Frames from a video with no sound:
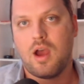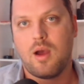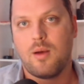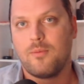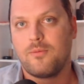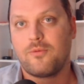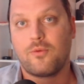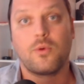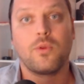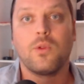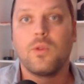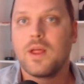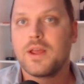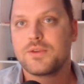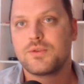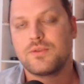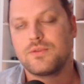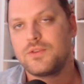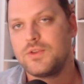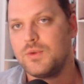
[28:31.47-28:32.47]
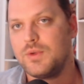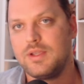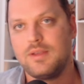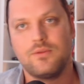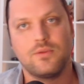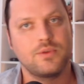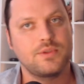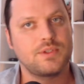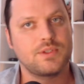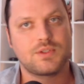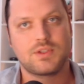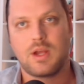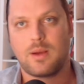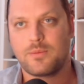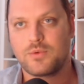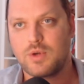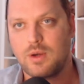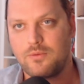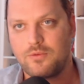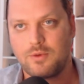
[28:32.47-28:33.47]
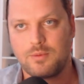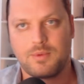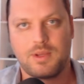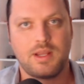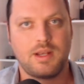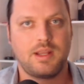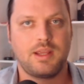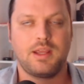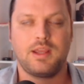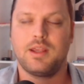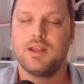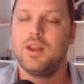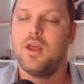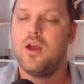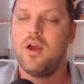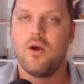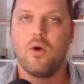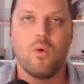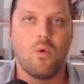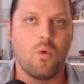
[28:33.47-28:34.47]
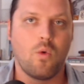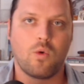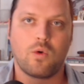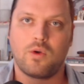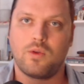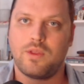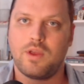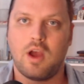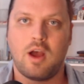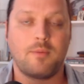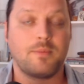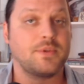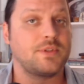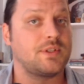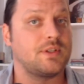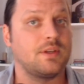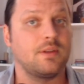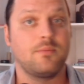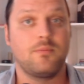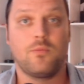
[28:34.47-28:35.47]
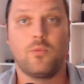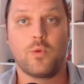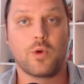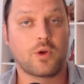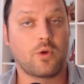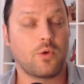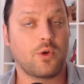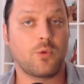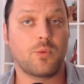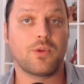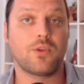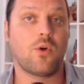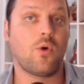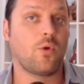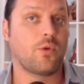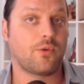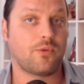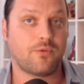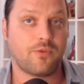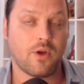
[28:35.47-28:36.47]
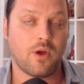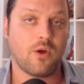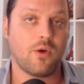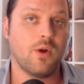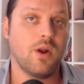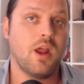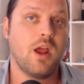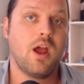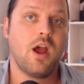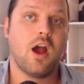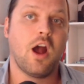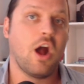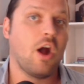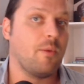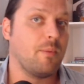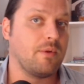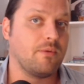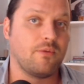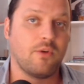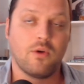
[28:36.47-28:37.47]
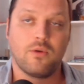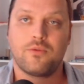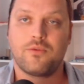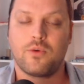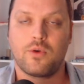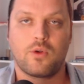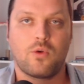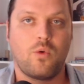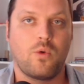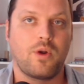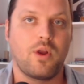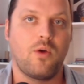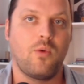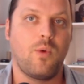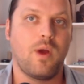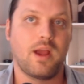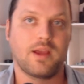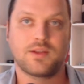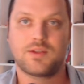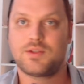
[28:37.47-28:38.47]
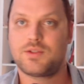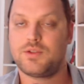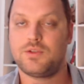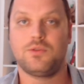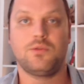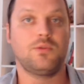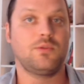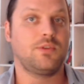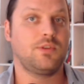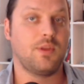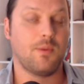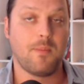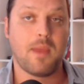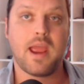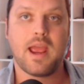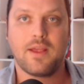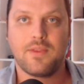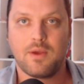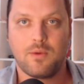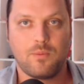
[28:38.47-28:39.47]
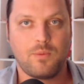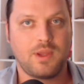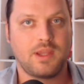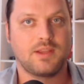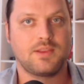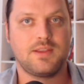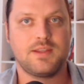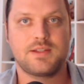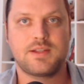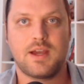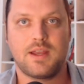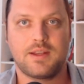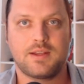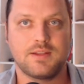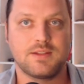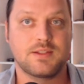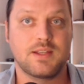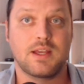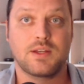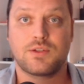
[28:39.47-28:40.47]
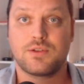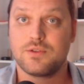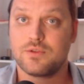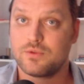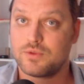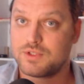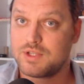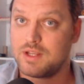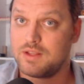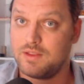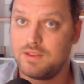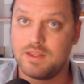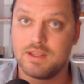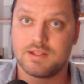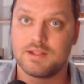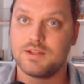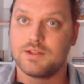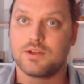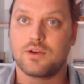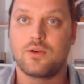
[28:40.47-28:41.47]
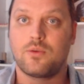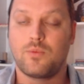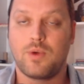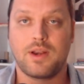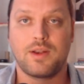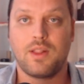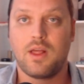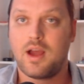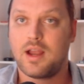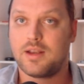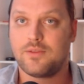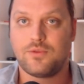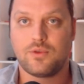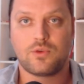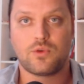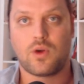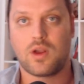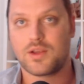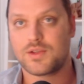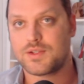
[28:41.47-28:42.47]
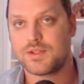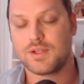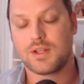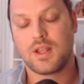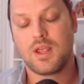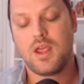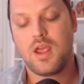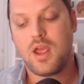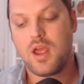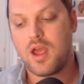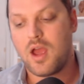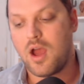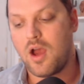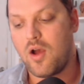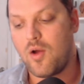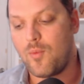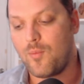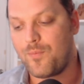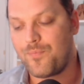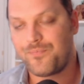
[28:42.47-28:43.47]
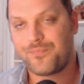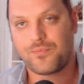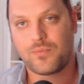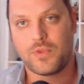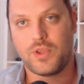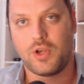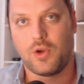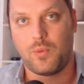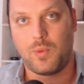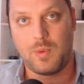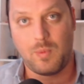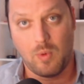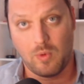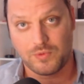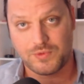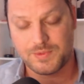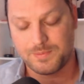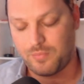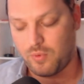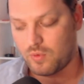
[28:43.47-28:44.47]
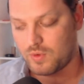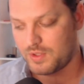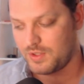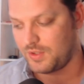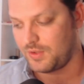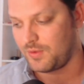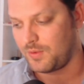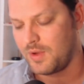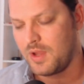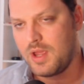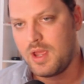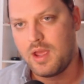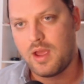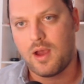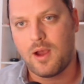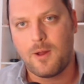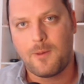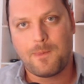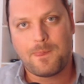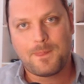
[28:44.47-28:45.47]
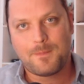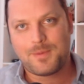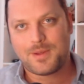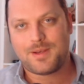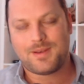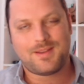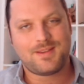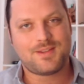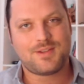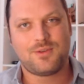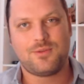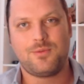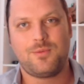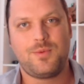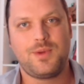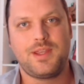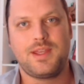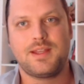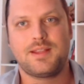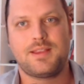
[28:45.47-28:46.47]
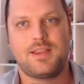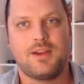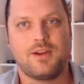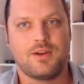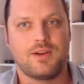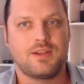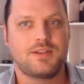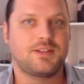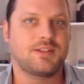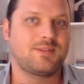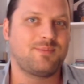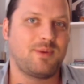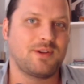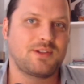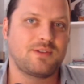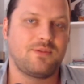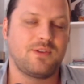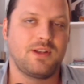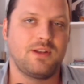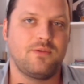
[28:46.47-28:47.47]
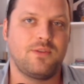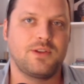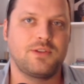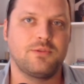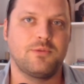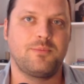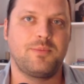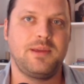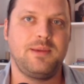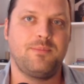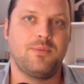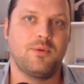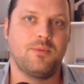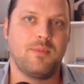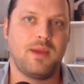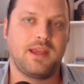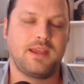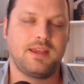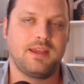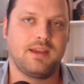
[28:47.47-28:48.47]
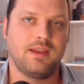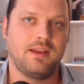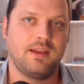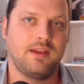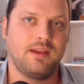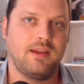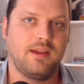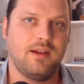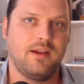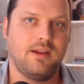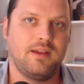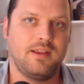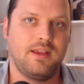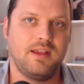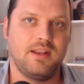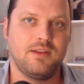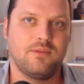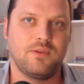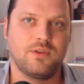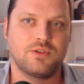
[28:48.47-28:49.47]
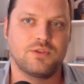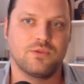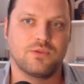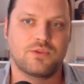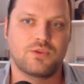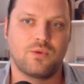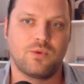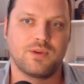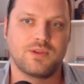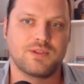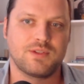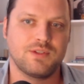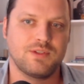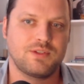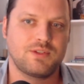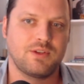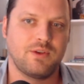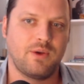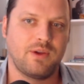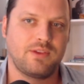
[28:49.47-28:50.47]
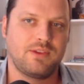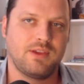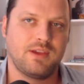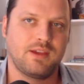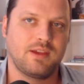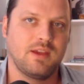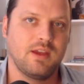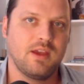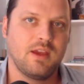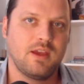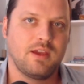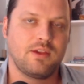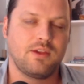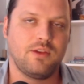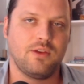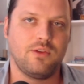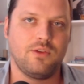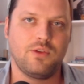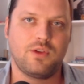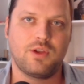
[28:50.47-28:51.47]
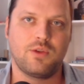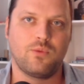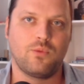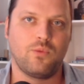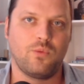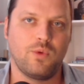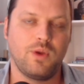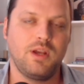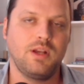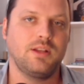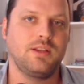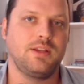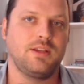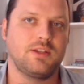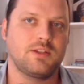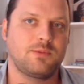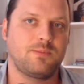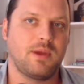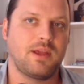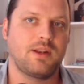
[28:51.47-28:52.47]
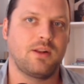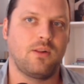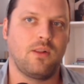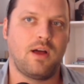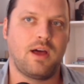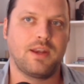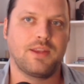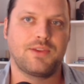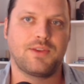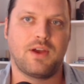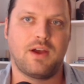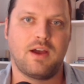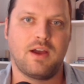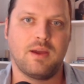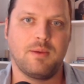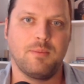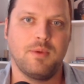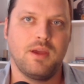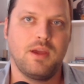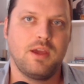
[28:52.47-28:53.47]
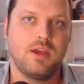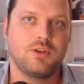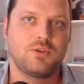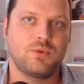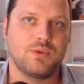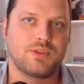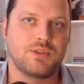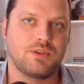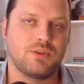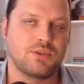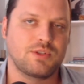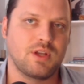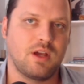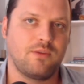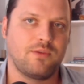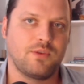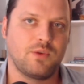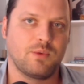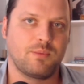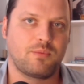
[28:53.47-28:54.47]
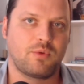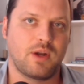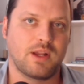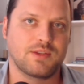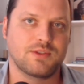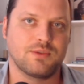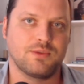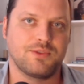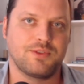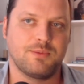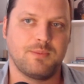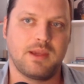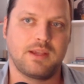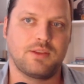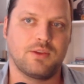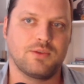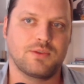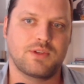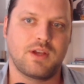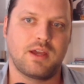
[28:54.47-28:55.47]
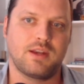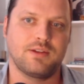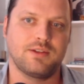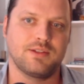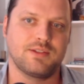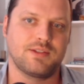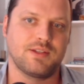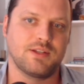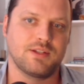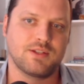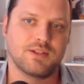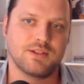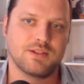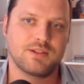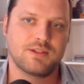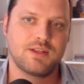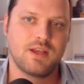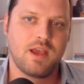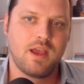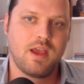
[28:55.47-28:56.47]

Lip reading: for the lesser of two evils to stop Trump from getting in, or the opposite, we're going to withhold our vote and vote for a Cornel West to demand that we get these kind of concessions, or say this is our red line. If you cross it, we won't support you. But until we get there, it's just a bunch of individual people making individual choices. So I think, you can really spend a lot of time twisting yourself into a pretzel to make those kind of decisions.